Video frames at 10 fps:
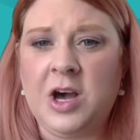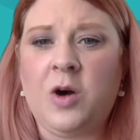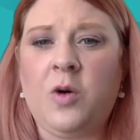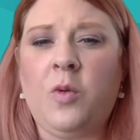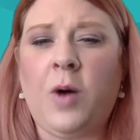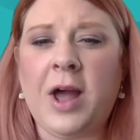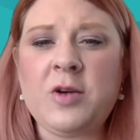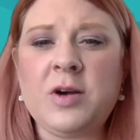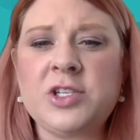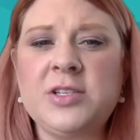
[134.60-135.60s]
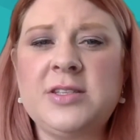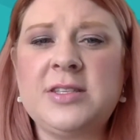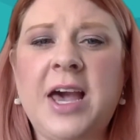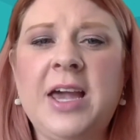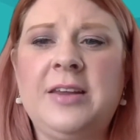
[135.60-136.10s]
Why questions
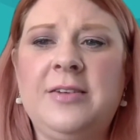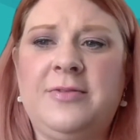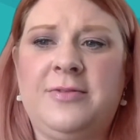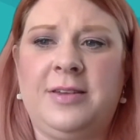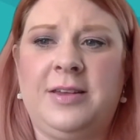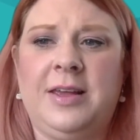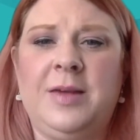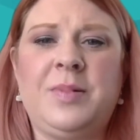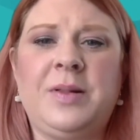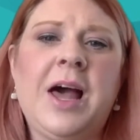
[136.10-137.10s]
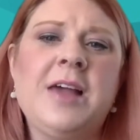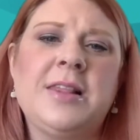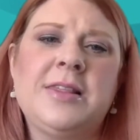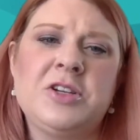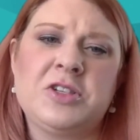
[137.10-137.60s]
kind of imply
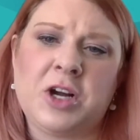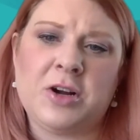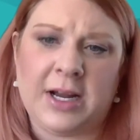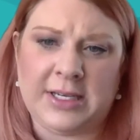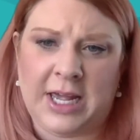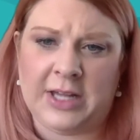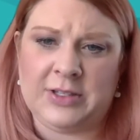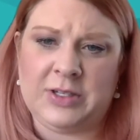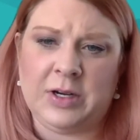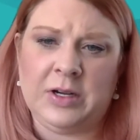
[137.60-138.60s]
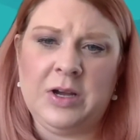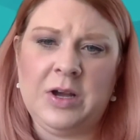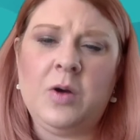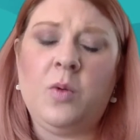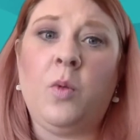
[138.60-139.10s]
that there's a correct answer.
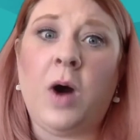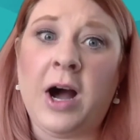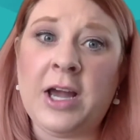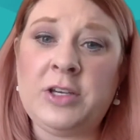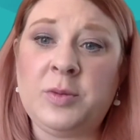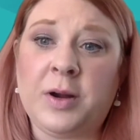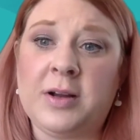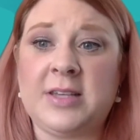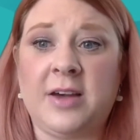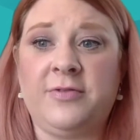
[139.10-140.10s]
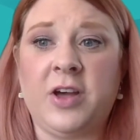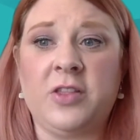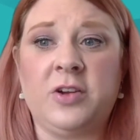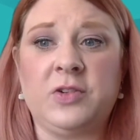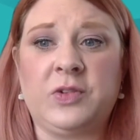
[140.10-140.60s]
Why do birds have
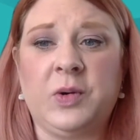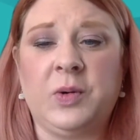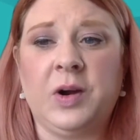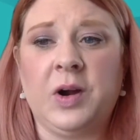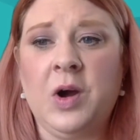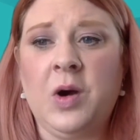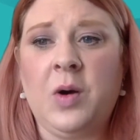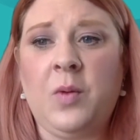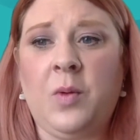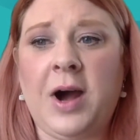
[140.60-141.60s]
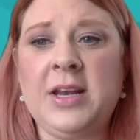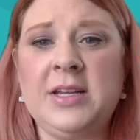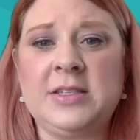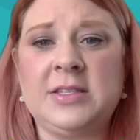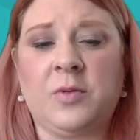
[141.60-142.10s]
feathers? Or why
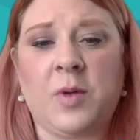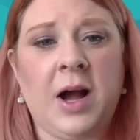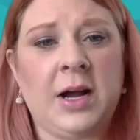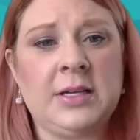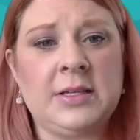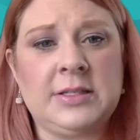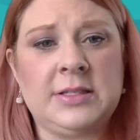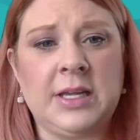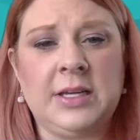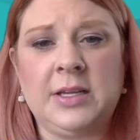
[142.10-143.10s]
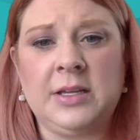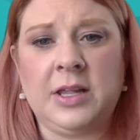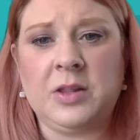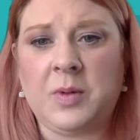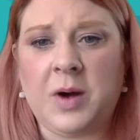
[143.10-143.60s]
does the rock sink in
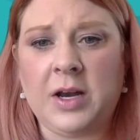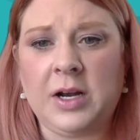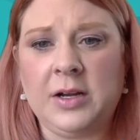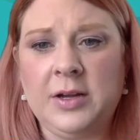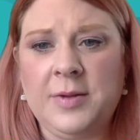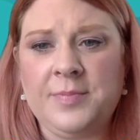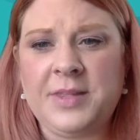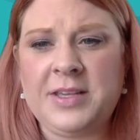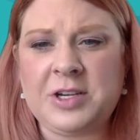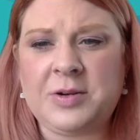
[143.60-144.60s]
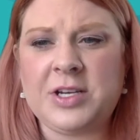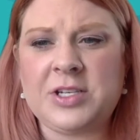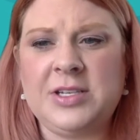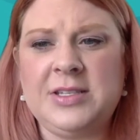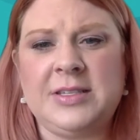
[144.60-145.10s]
the water? These are
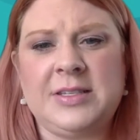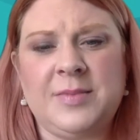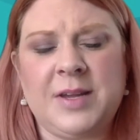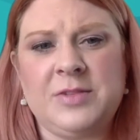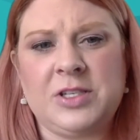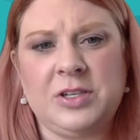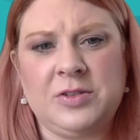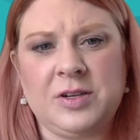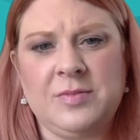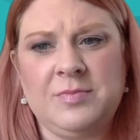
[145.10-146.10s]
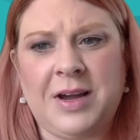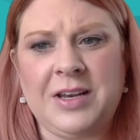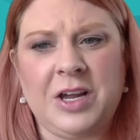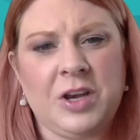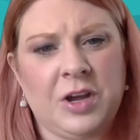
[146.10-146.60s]
questions that sometimes children might
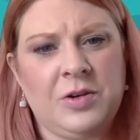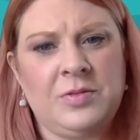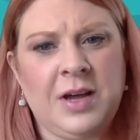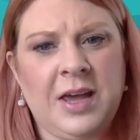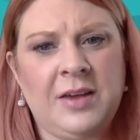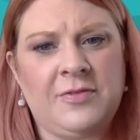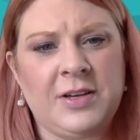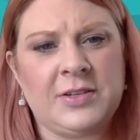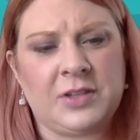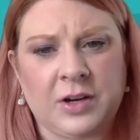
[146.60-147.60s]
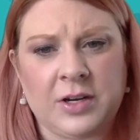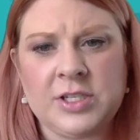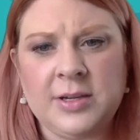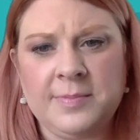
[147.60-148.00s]
not know and find discouraging.